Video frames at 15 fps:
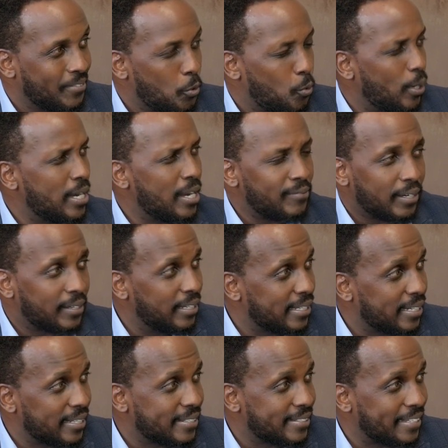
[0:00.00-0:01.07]
We're never
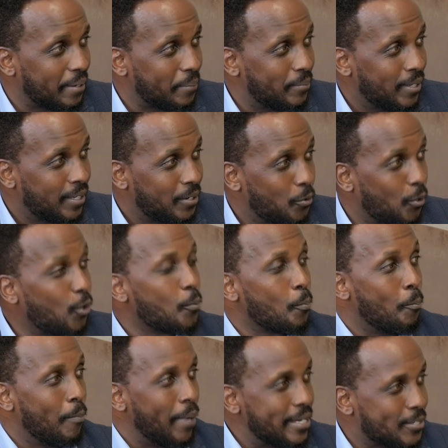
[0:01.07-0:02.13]
created the same. We're not
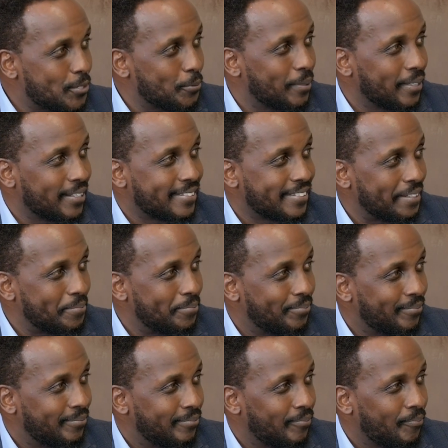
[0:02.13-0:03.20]
meant to be the same.
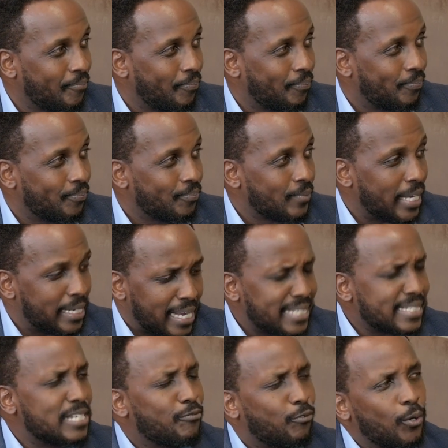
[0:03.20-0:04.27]
And
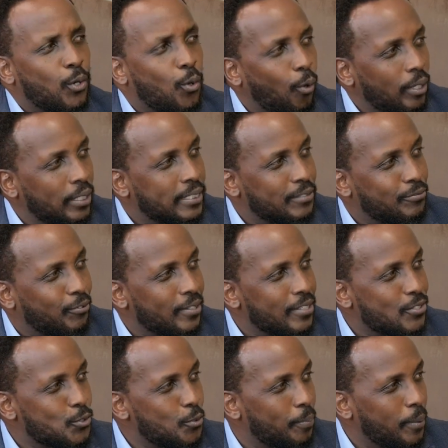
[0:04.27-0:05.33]
asking for equality for
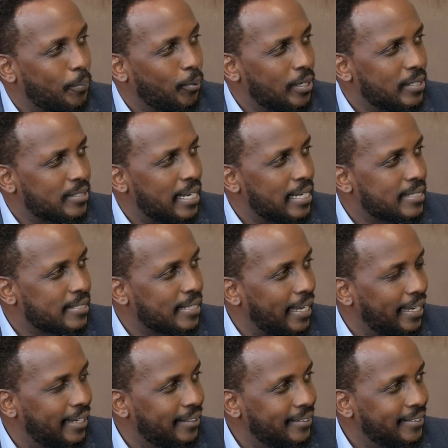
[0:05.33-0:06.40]
these two people is like
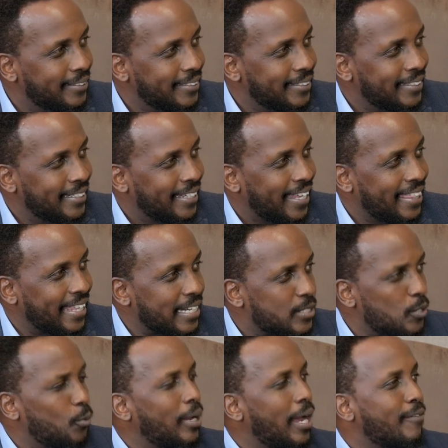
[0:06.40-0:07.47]
saying
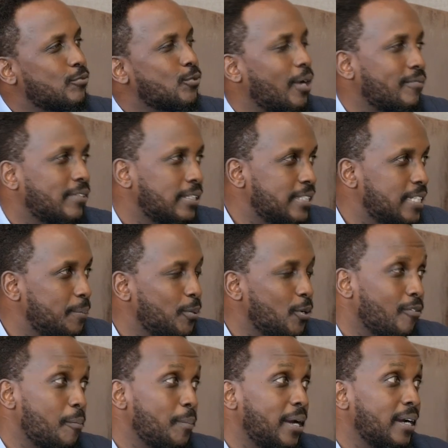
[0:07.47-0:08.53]
that we have to have the GDP
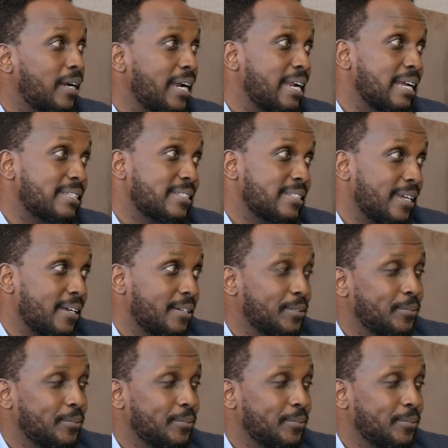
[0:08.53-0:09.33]
of America next year.